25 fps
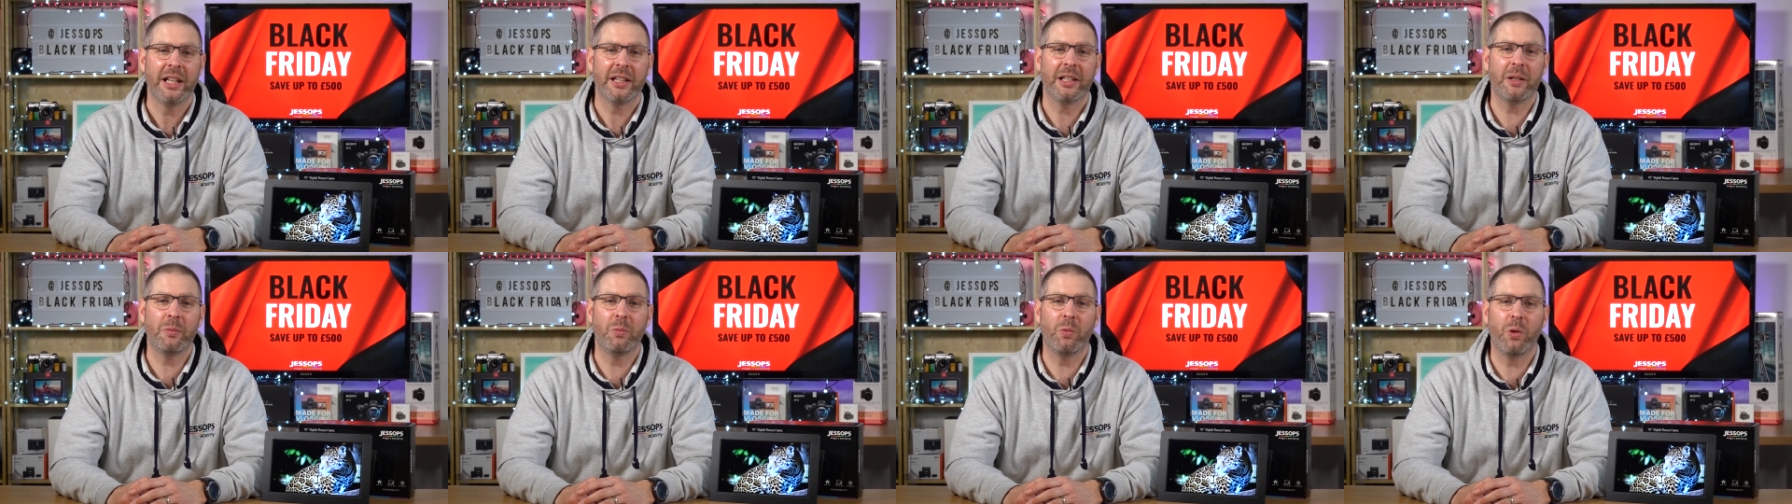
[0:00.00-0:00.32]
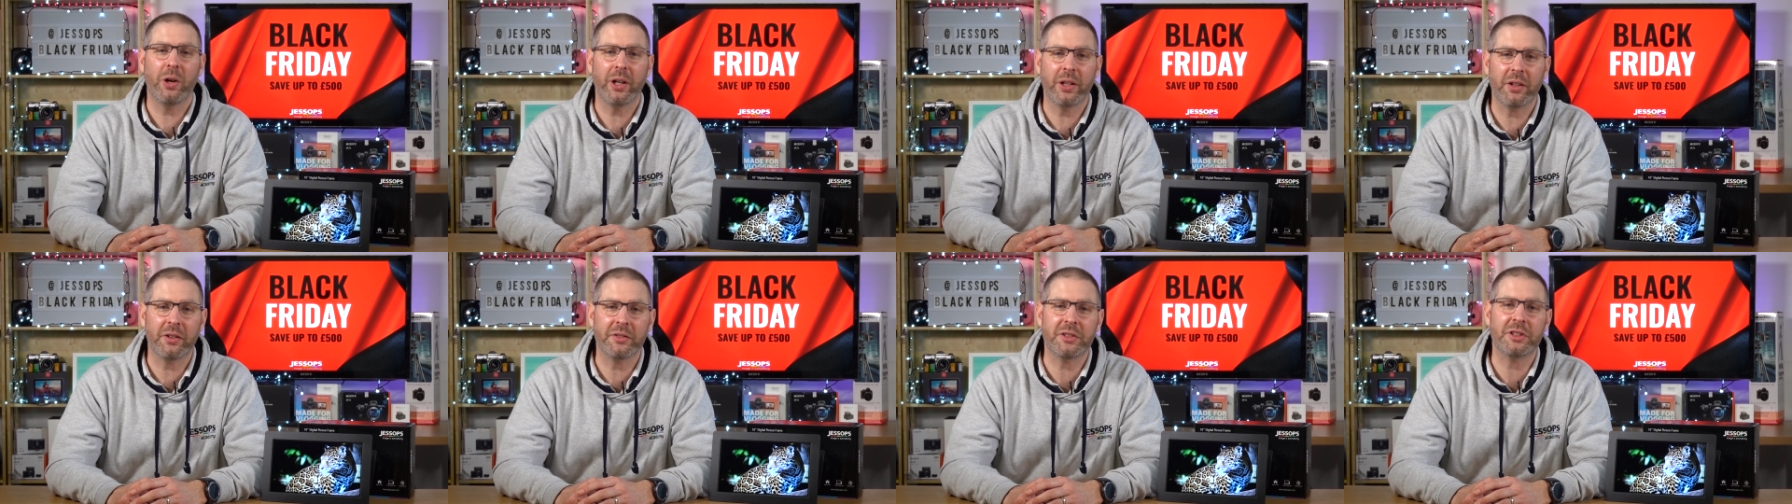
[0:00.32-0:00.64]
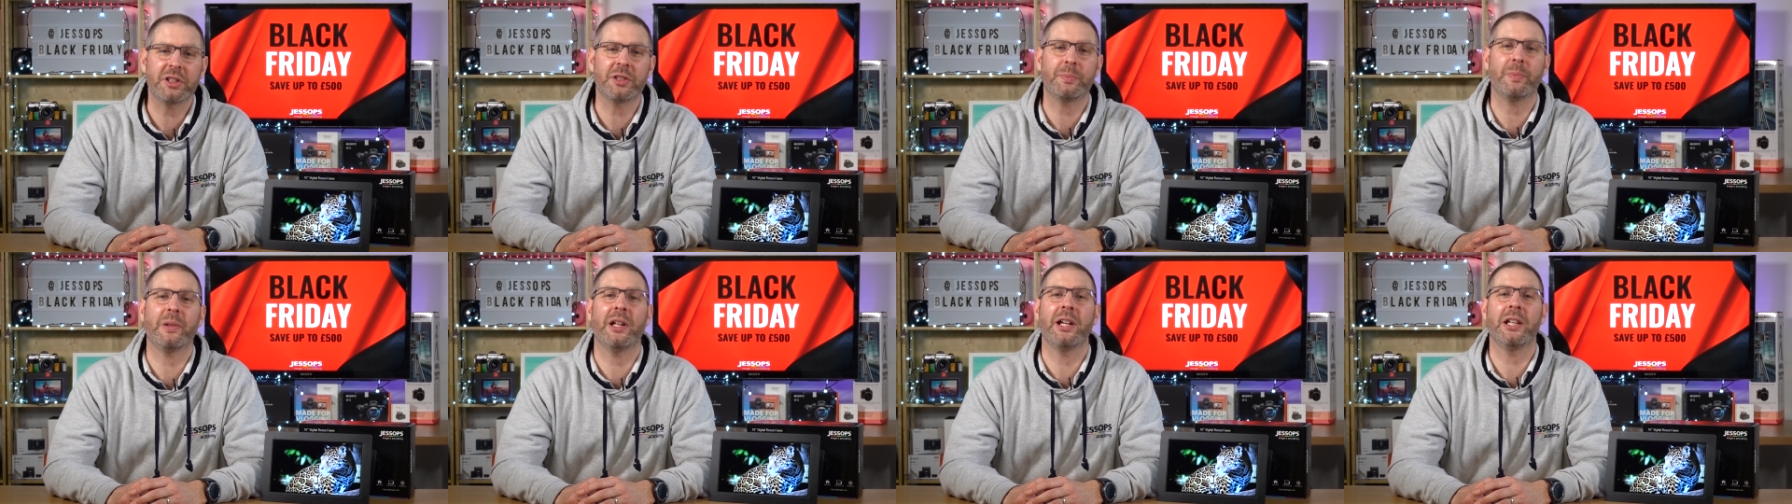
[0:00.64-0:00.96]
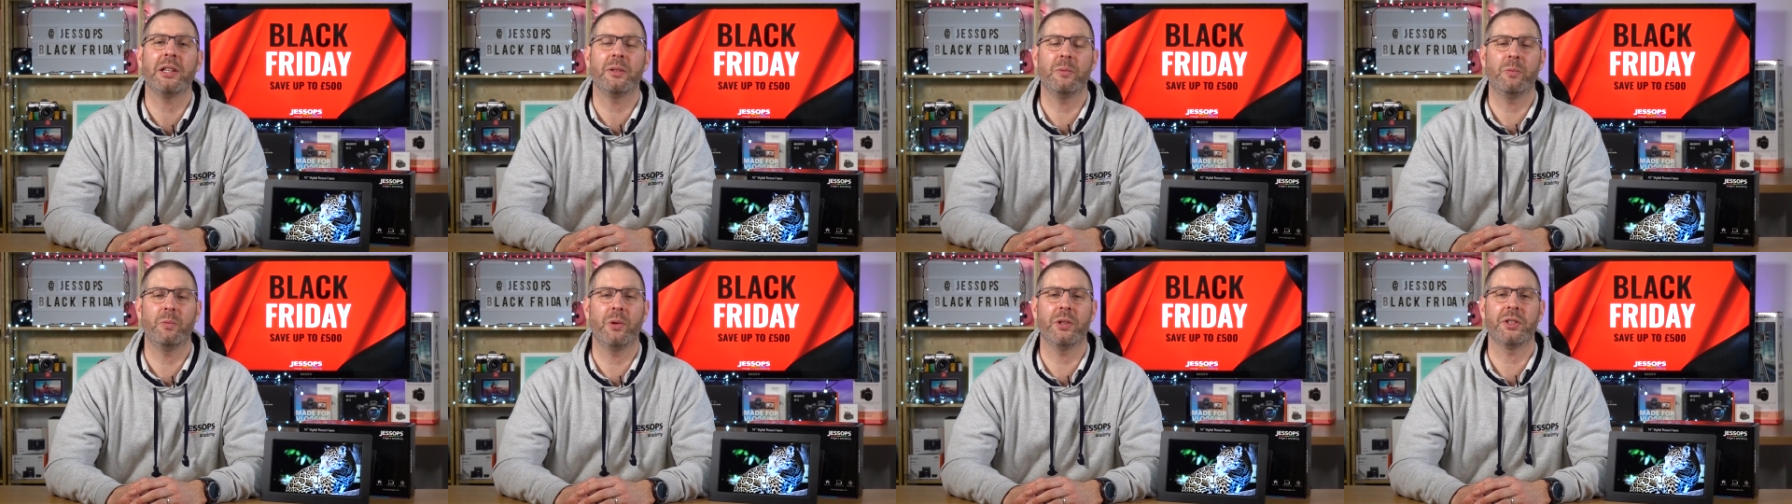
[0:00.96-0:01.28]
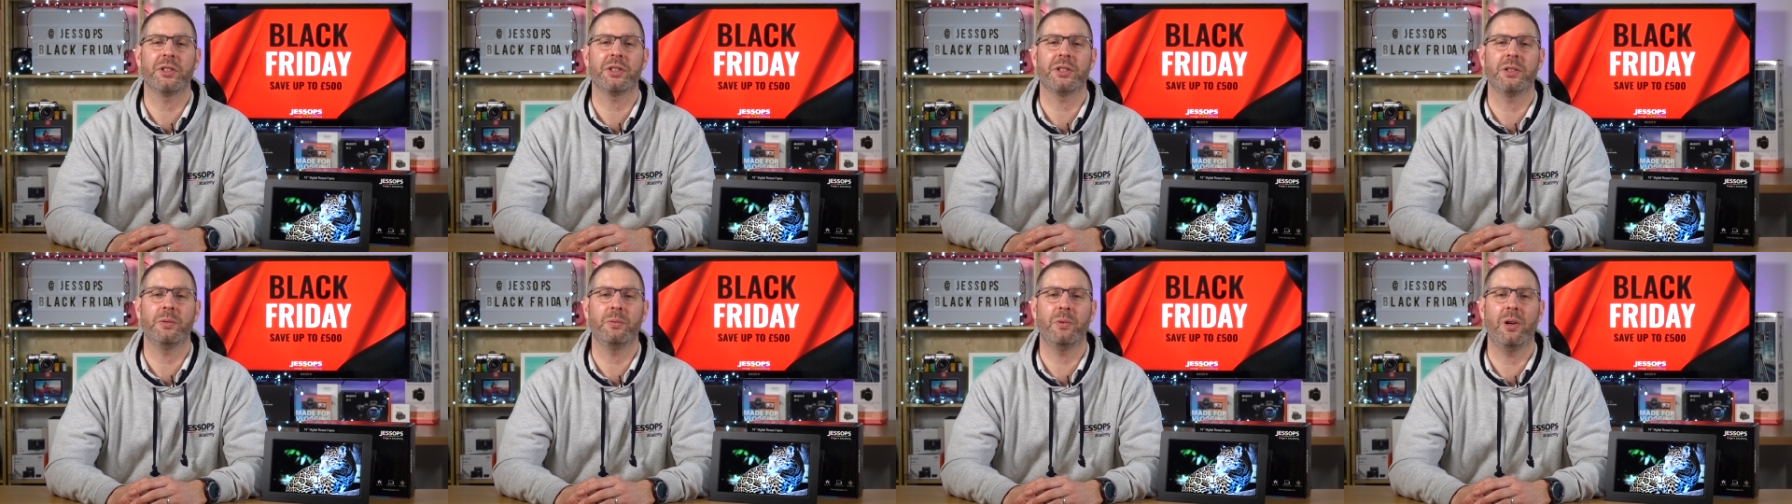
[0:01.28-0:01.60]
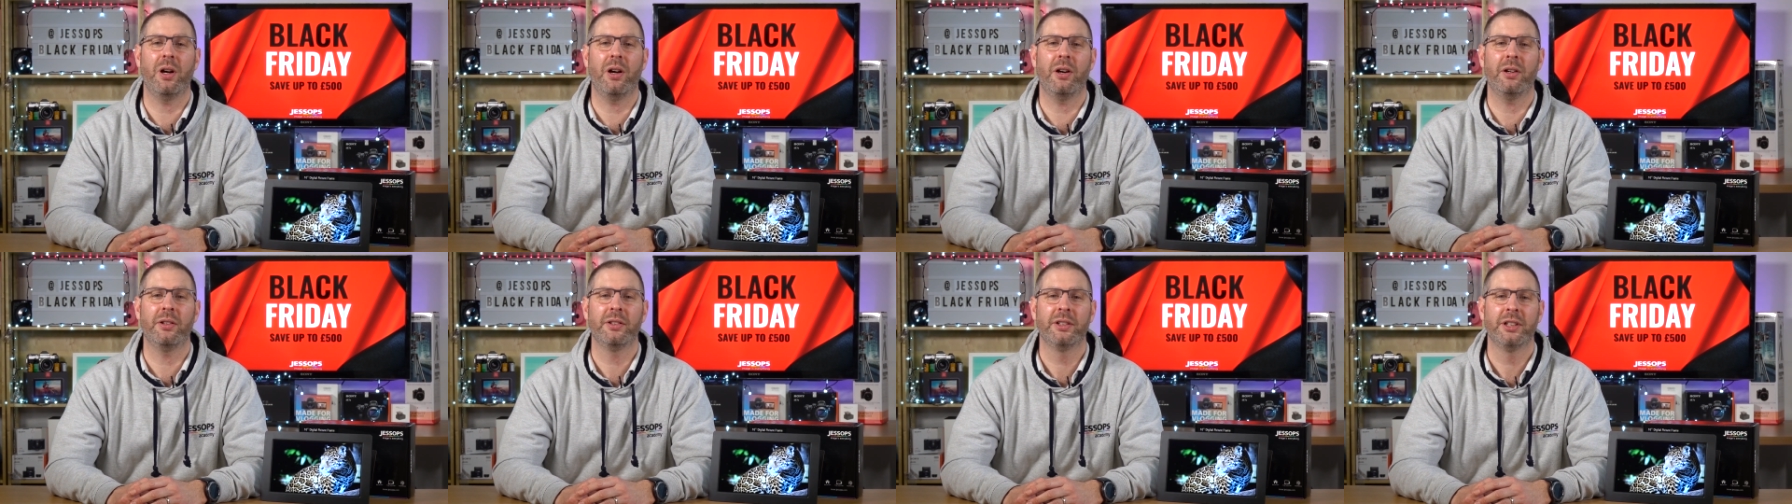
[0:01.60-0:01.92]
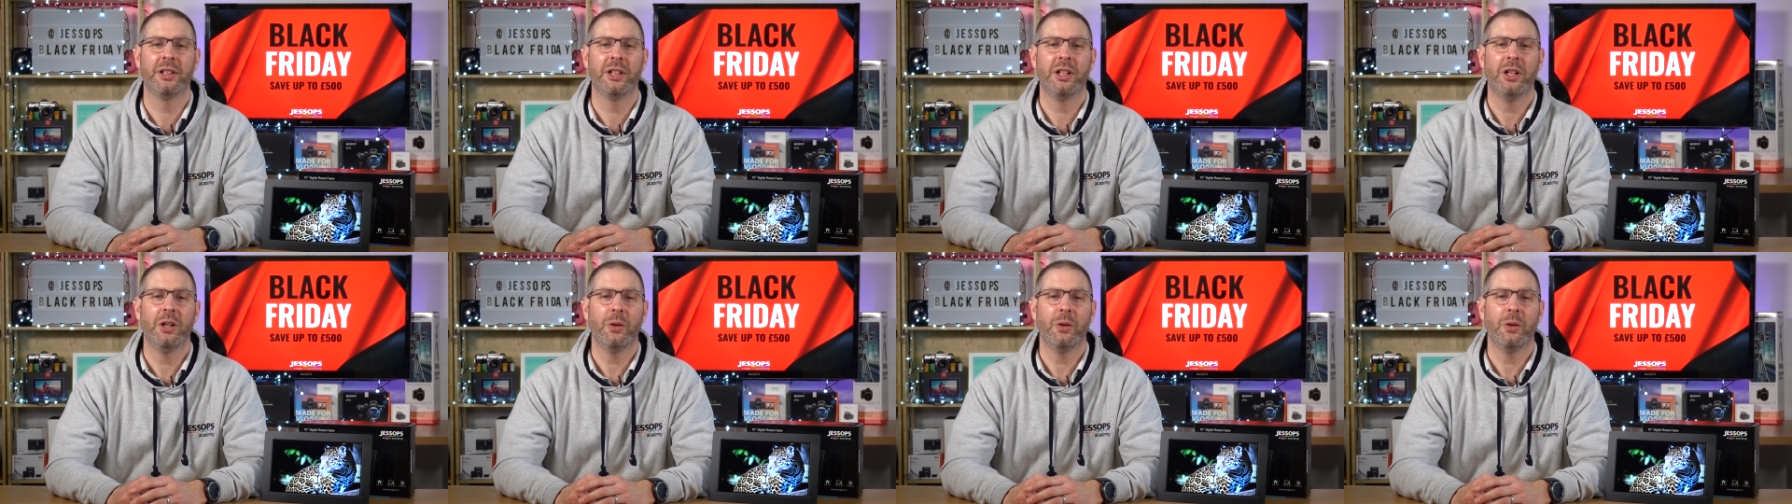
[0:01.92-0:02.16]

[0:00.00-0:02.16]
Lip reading: then why not display them once in a while?